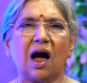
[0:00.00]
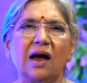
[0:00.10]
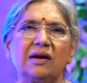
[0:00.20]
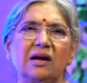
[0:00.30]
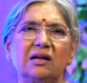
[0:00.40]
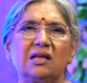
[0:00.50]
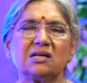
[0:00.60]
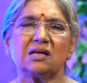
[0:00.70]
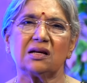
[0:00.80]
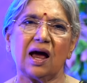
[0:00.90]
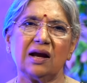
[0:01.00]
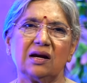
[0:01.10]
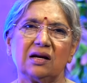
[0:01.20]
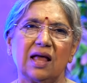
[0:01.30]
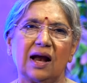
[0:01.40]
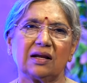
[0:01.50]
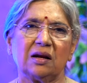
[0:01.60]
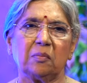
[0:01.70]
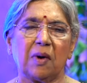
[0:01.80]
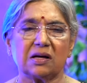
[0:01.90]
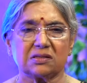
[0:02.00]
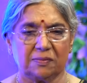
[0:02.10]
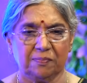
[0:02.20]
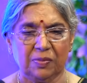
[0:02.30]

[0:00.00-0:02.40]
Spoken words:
I did this and I did that and past,